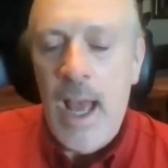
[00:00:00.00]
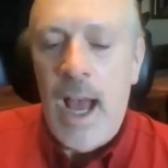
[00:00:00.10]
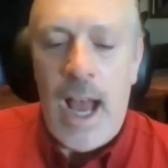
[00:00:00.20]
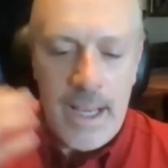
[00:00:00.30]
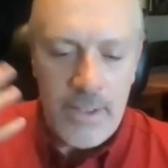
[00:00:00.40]

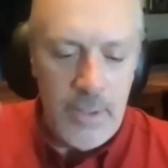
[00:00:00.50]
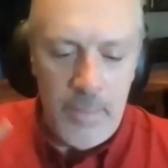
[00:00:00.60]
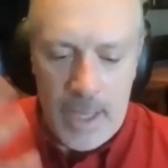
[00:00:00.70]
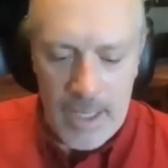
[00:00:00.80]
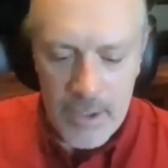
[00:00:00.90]
I
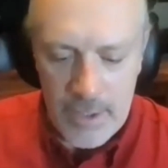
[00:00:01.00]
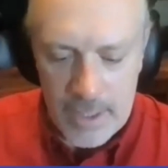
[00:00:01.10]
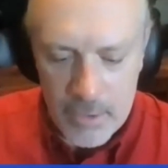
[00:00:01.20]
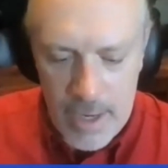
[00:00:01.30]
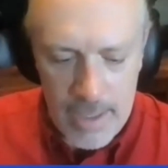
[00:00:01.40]
actually
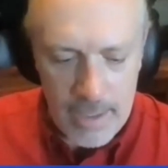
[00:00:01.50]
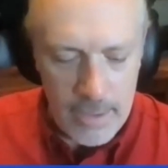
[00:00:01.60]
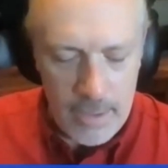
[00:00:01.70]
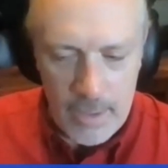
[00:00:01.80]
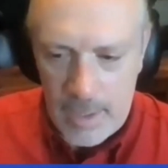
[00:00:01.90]
created a
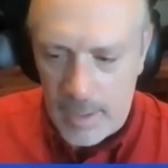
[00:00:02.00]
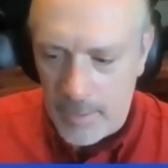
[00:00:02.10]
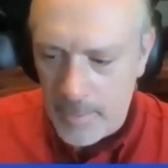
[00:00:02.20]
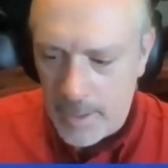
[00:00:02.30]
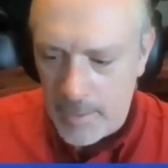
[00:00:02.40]

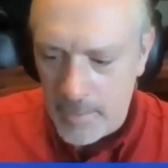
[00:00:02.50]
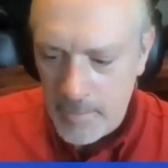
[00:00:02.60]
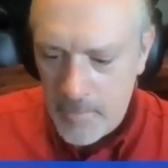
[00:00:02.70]
little